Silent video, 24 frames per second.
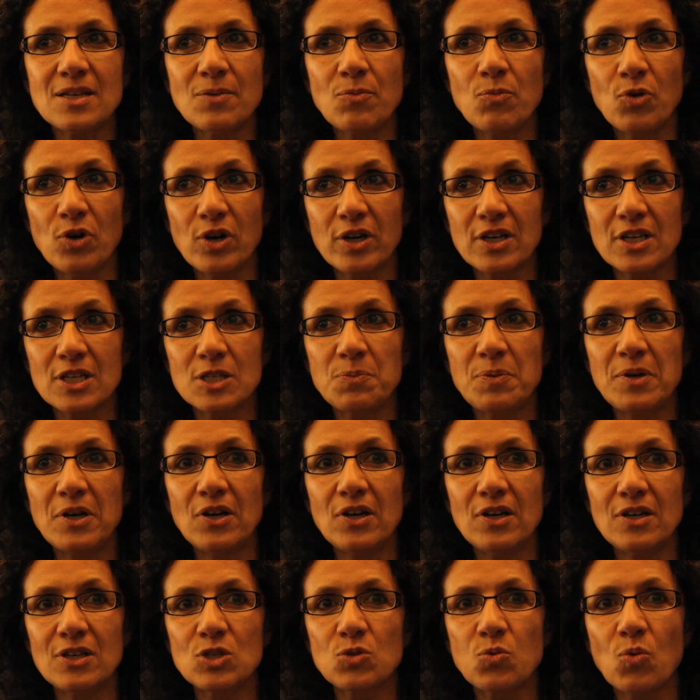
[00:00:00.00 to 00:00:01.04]
some work
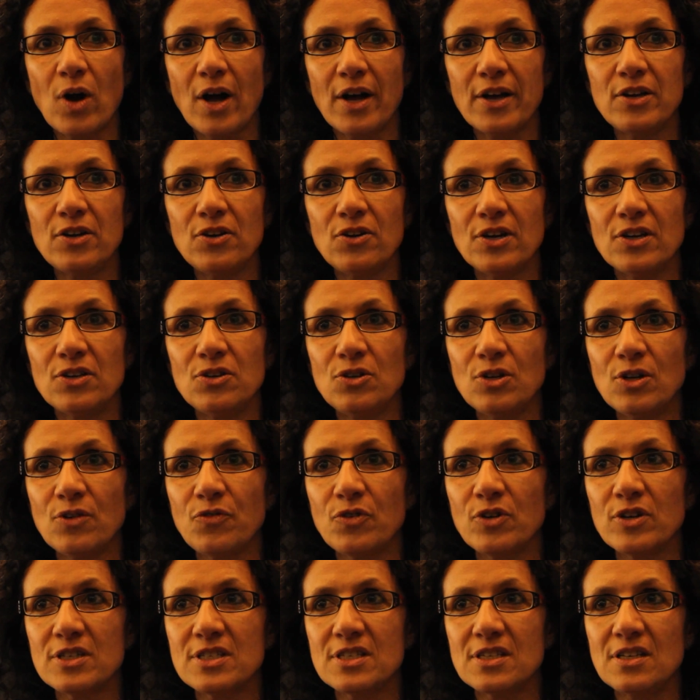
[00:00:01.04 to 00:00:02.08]
experience while you're at
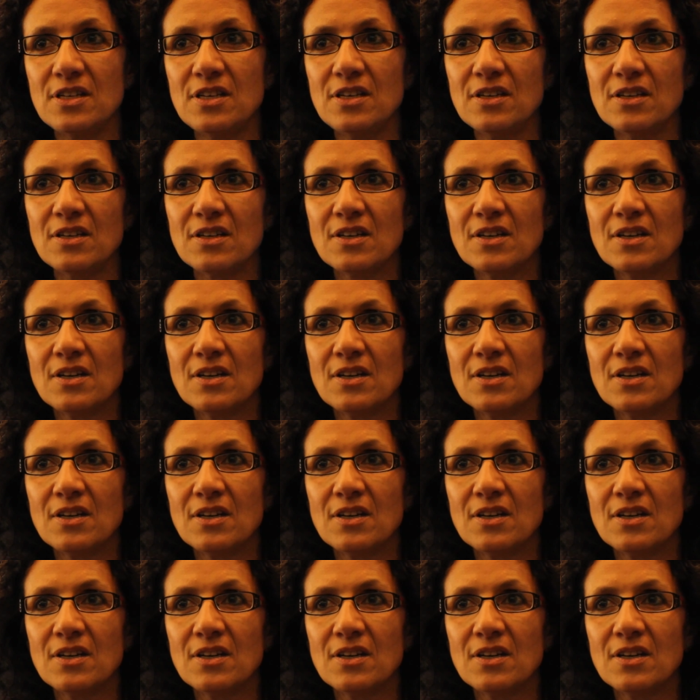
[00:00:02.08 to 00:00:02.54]
university,